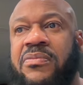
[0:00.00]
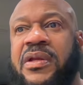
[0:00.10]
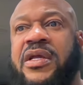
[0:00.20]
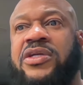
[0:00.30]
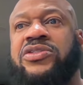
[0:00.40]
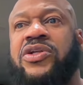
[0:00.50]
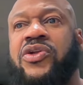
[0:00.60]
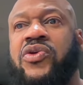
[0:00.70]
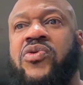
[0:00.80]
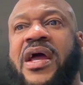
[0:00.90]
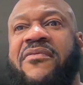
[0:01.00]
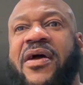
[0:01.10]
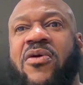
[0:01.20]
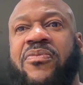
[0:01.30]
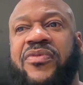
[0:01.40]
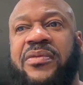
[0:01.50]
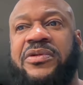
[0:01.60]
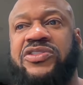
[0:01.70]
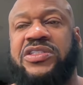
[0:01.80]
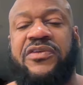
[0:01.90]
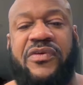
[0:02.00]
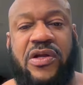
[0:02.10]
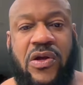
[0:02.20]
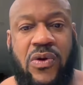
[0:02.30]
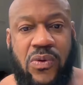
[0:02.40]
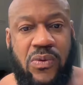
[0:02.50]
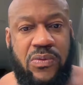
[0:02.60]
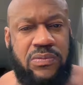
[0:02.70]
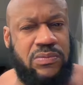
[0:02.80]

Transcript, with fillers: because you have helped them achieve a goal.